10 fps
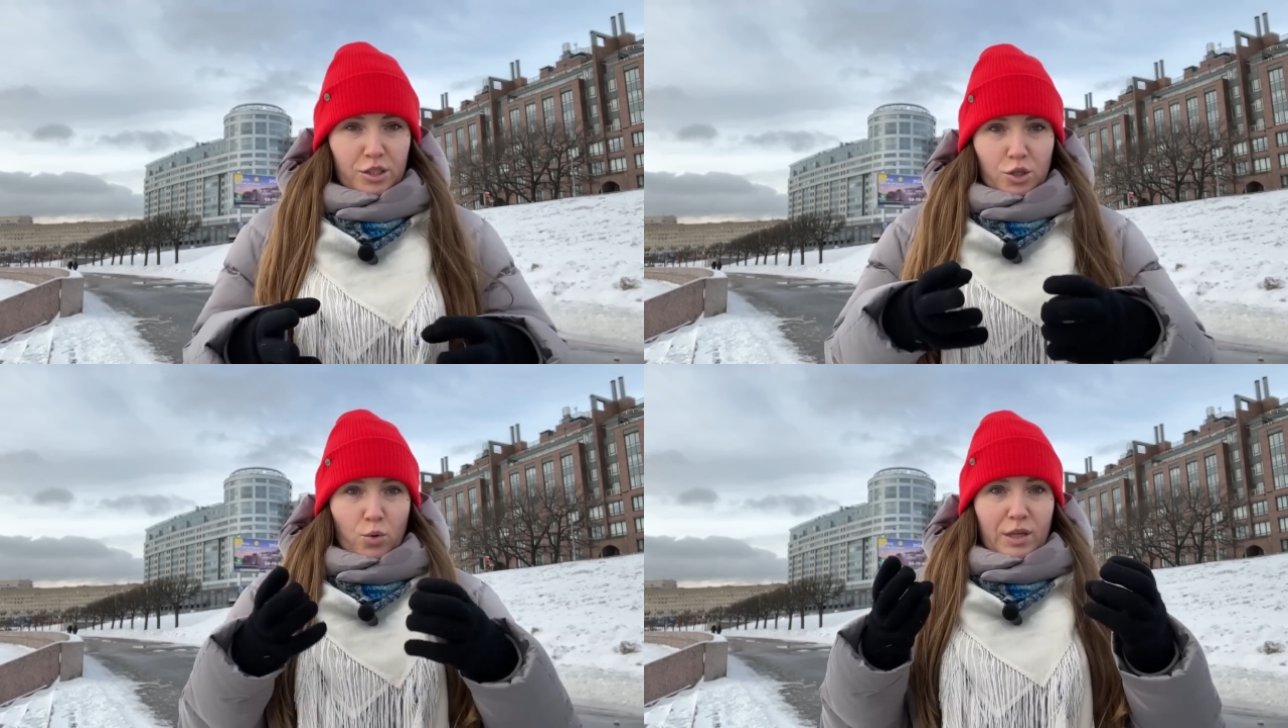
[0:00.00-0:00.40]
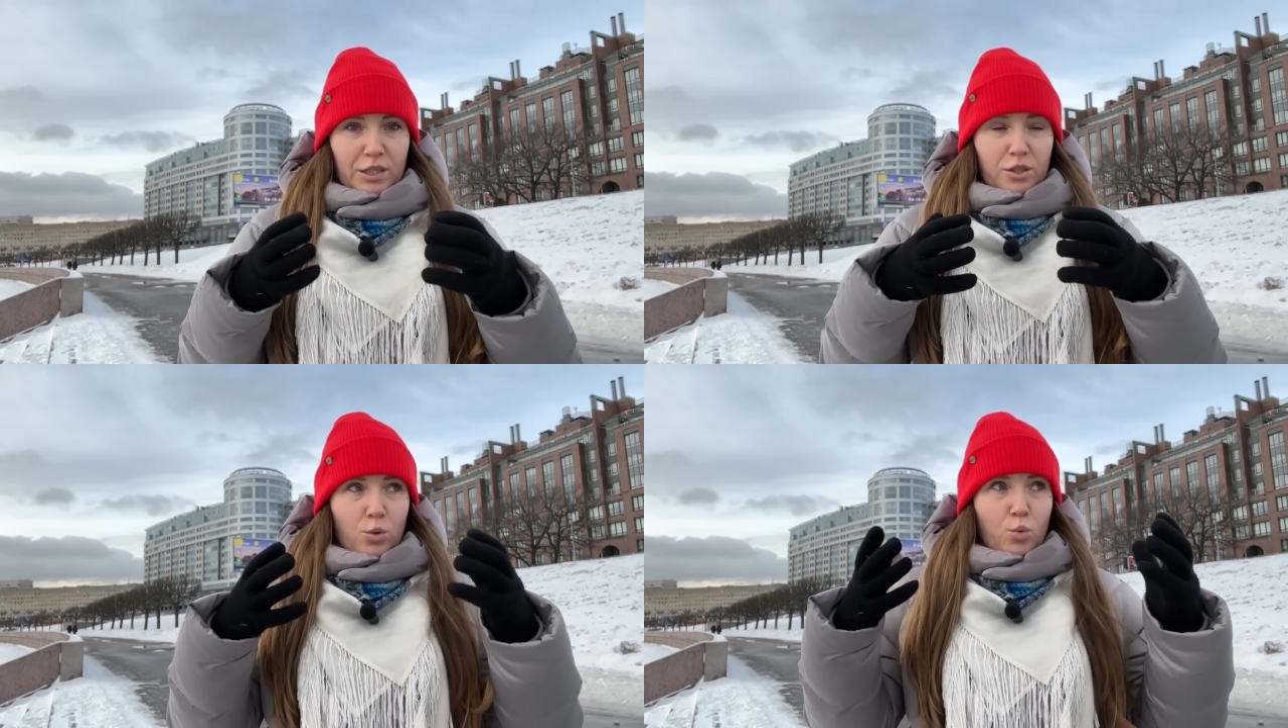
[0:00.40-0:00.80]
so
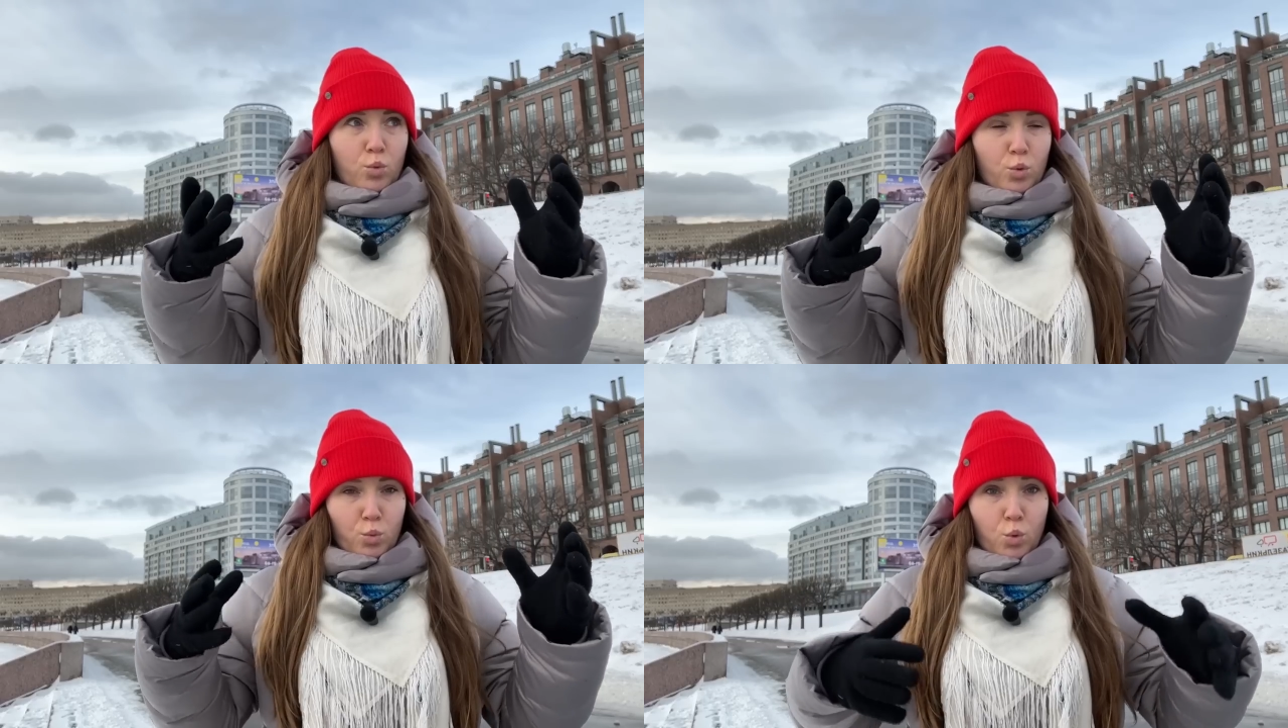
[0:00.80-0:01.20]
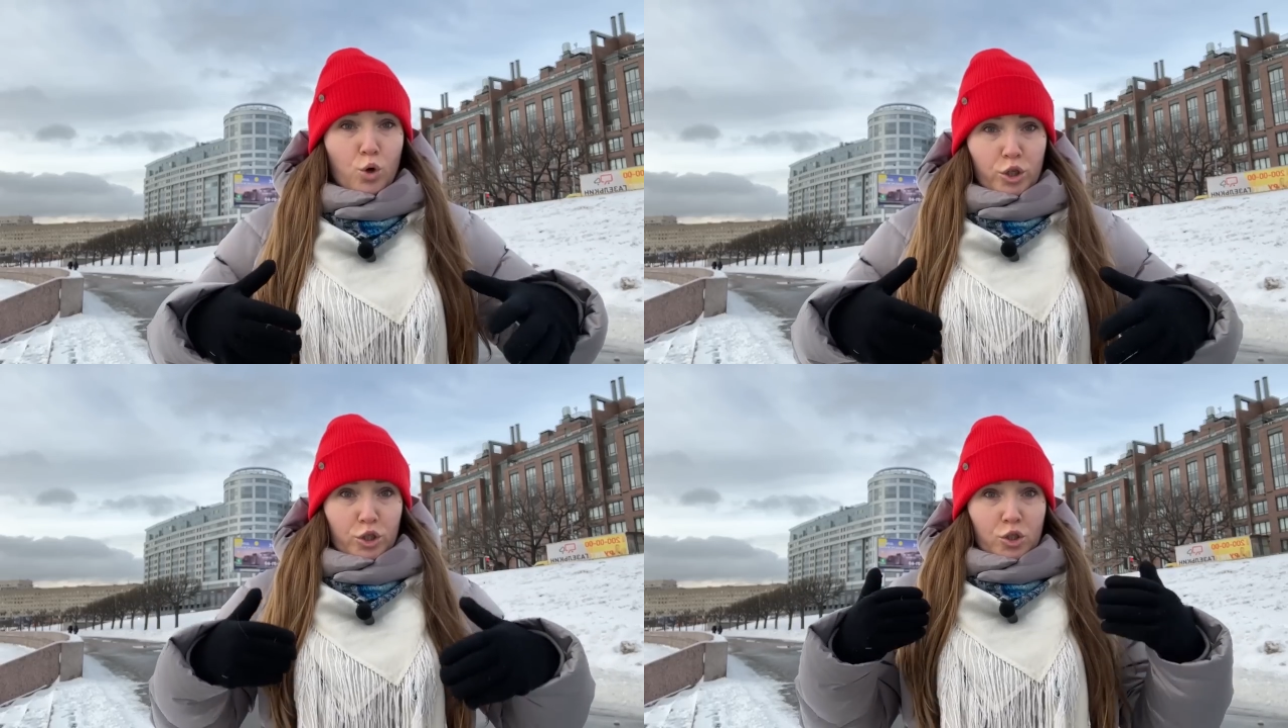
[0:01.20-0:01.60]
they
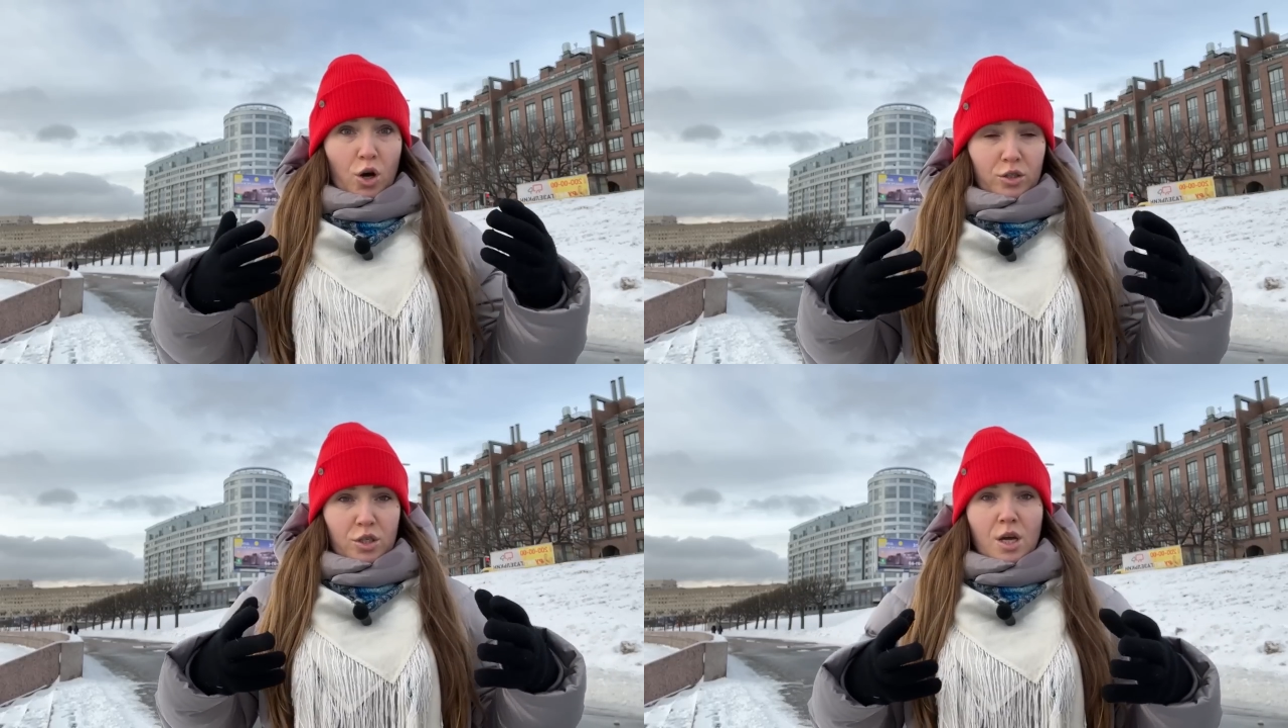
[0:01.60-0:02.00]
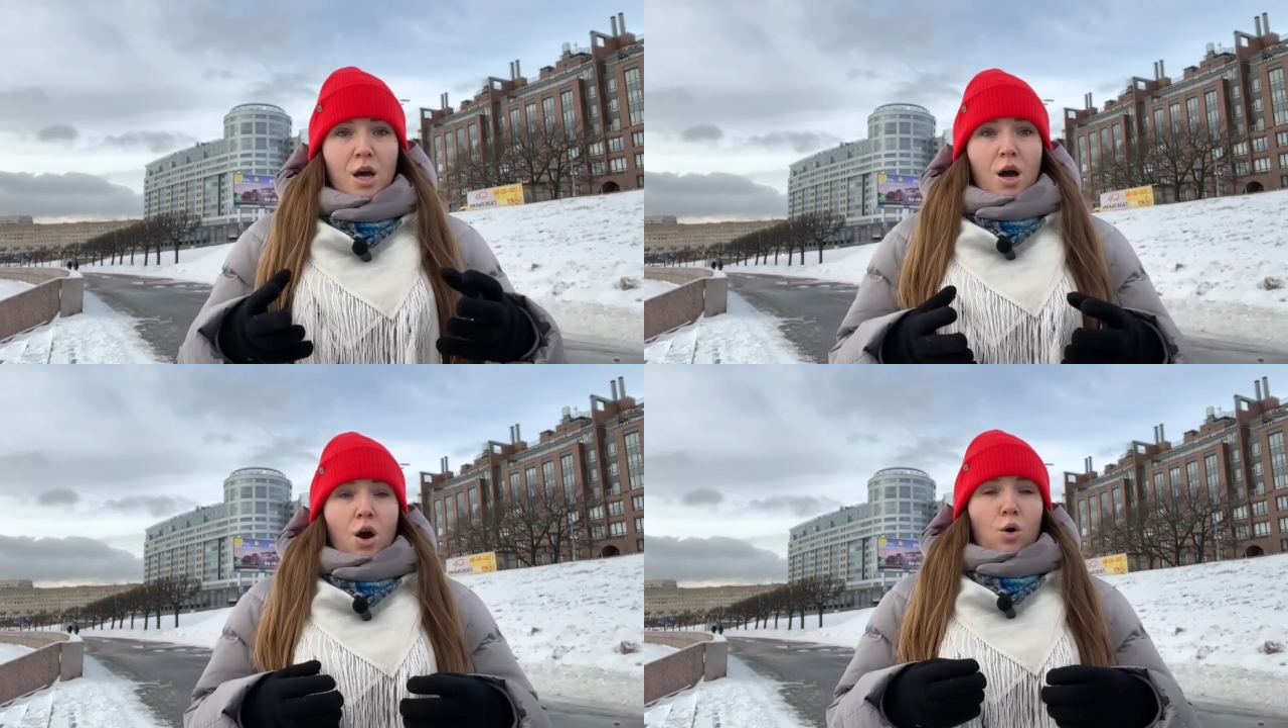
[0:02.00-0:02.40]
work not
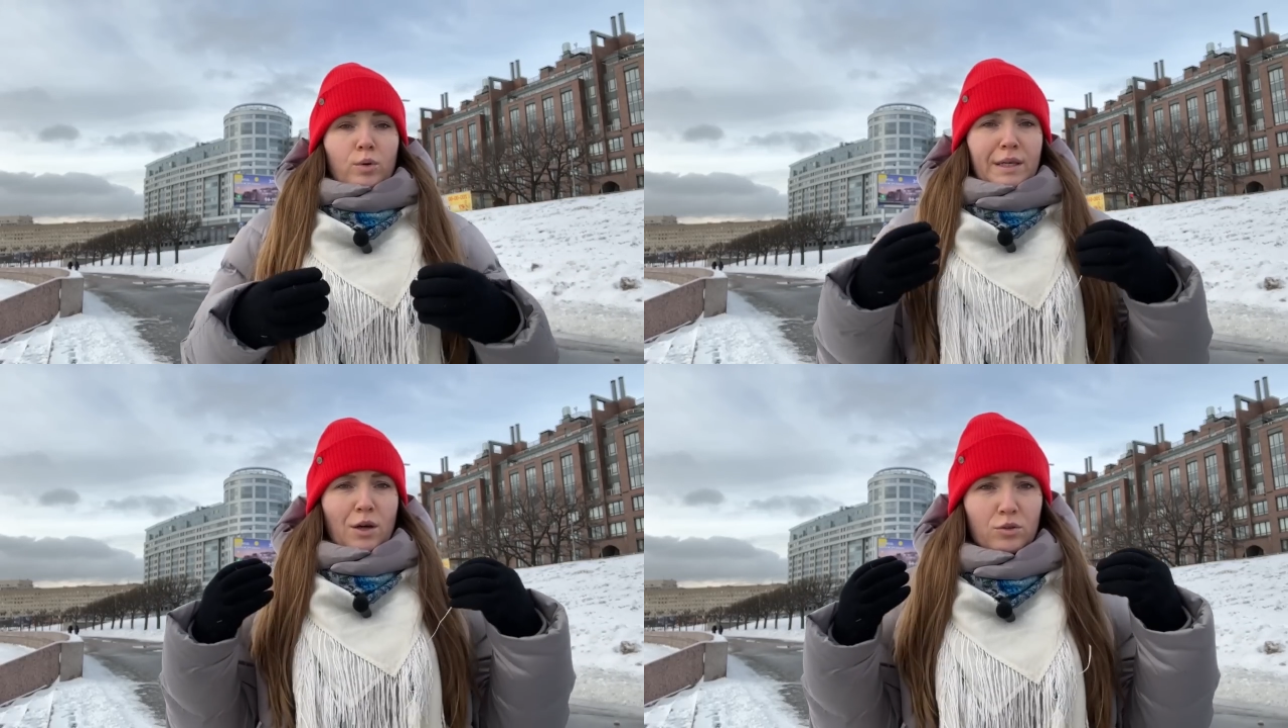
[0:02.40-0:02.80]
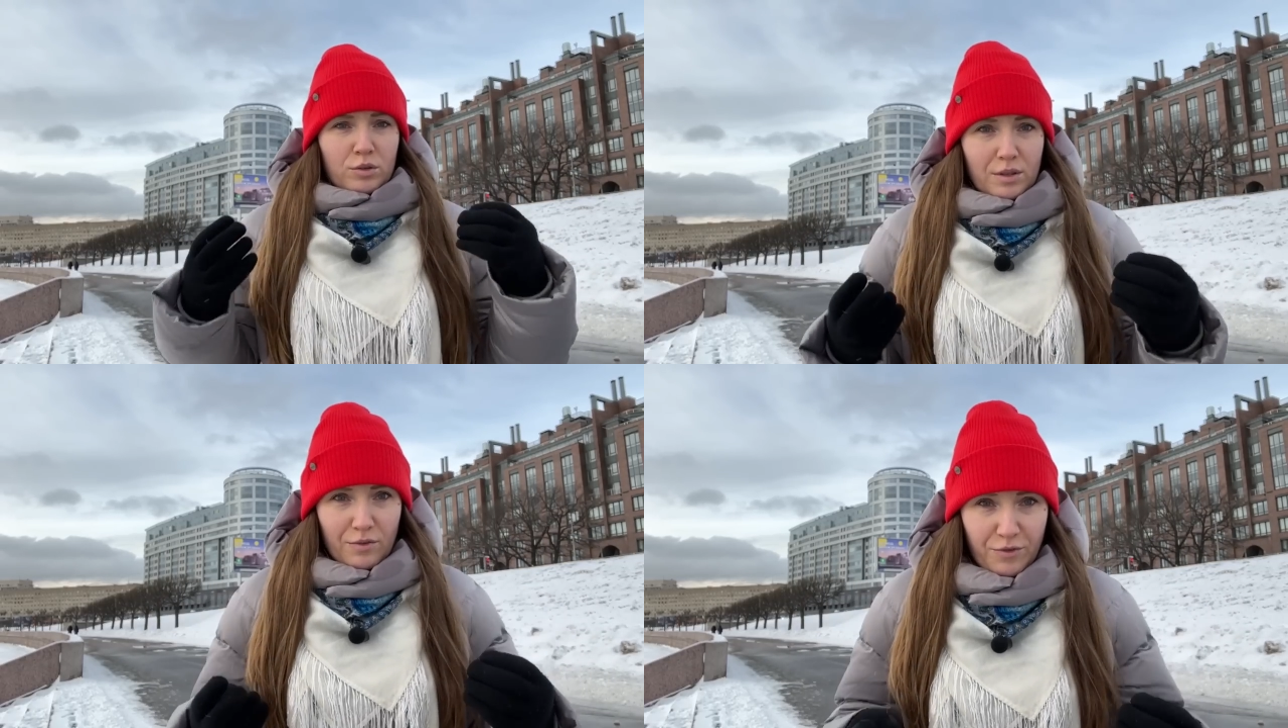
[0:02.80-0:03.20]
only
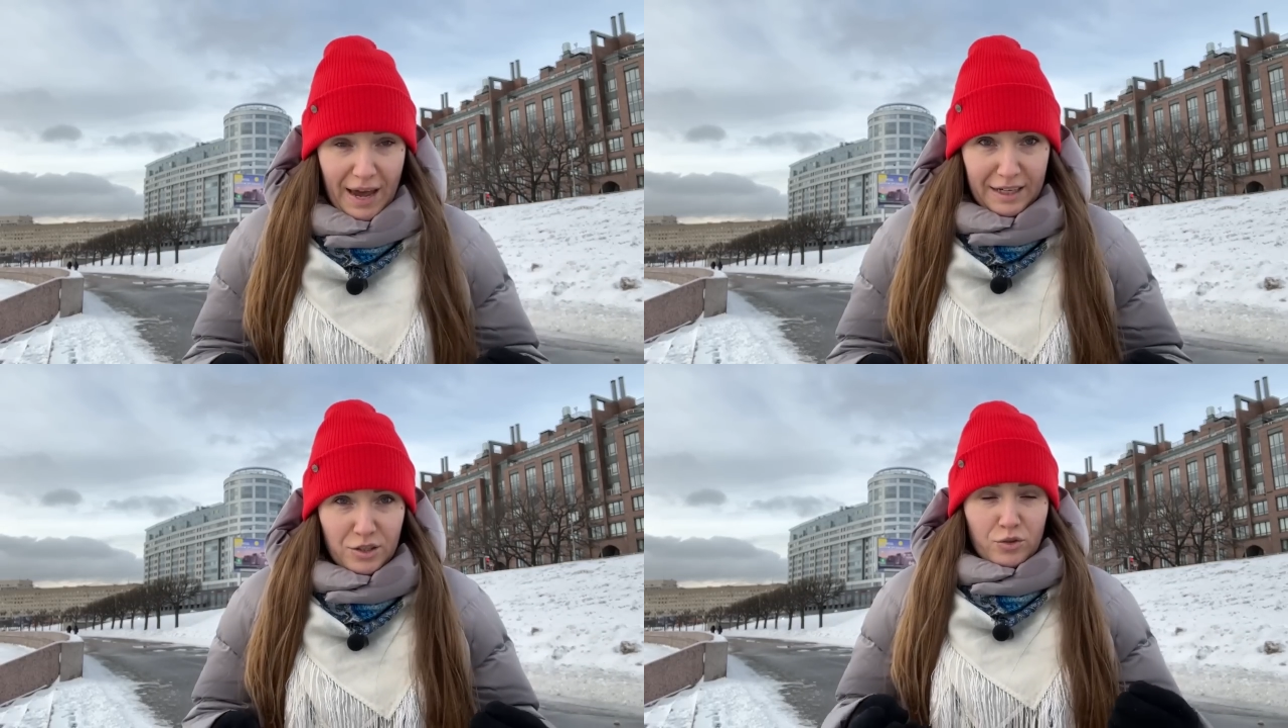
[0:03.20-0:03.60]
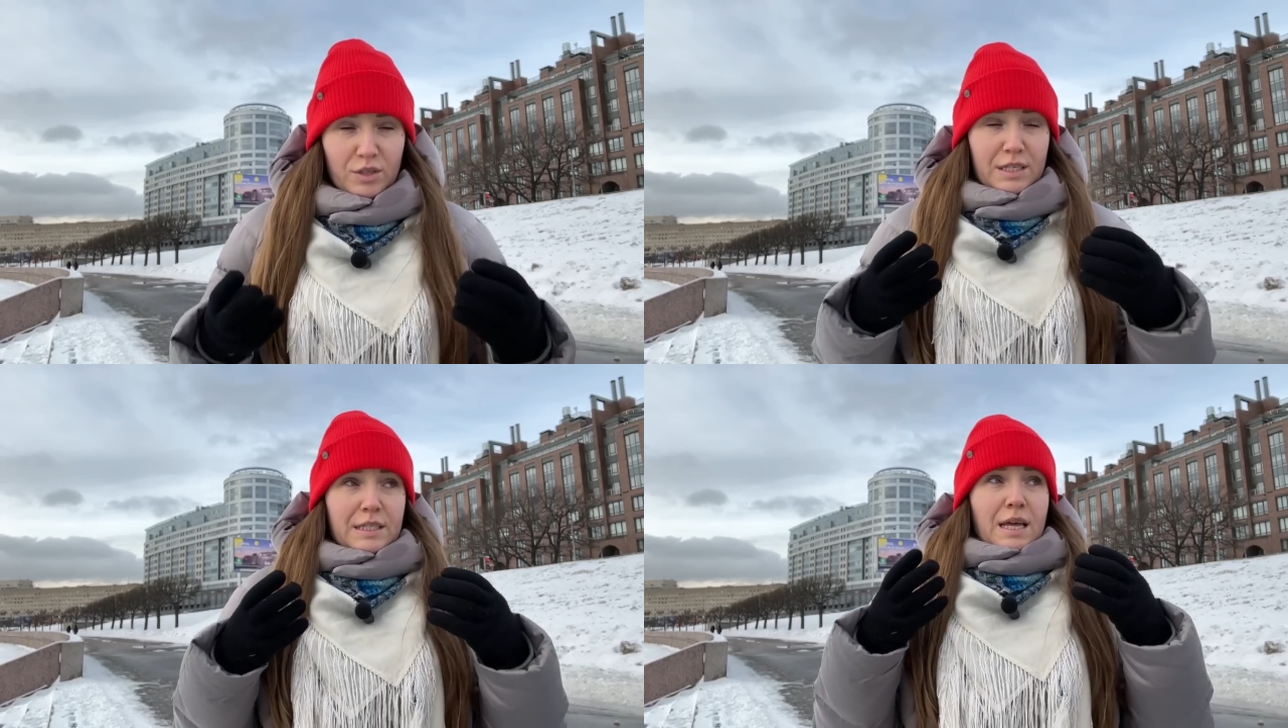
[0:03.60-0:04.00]
on
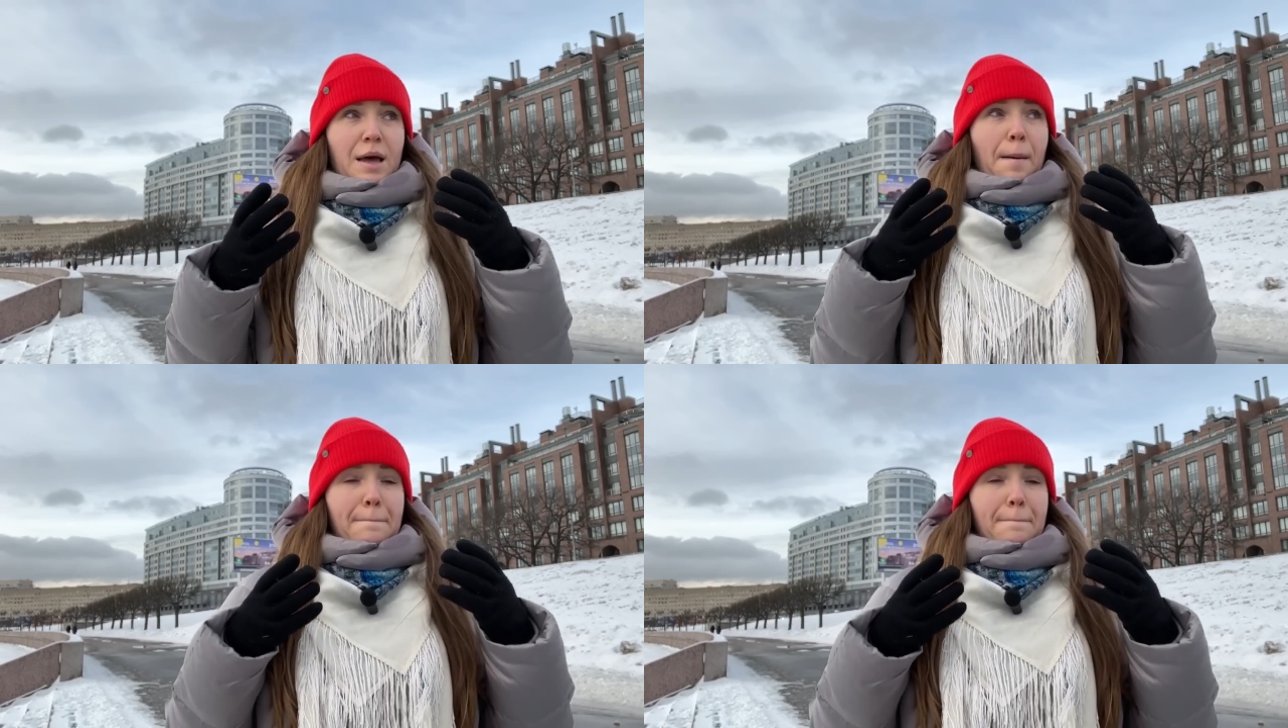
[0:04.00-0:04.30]
factories,